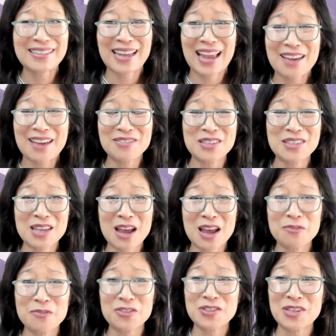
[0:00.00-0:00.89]
have this
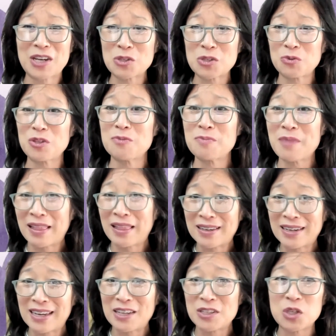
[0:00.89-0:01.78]
conversation with
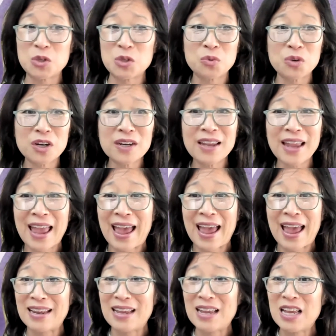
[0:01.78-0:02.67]
Melanie is you work at
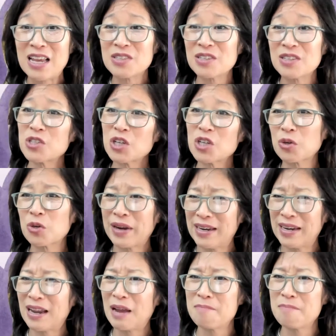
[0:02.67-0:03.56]
such a great
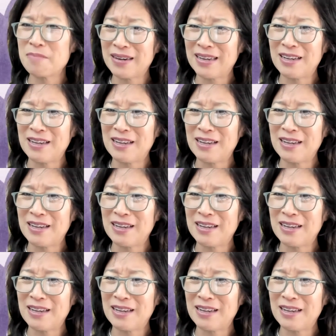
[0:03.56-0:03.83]
company.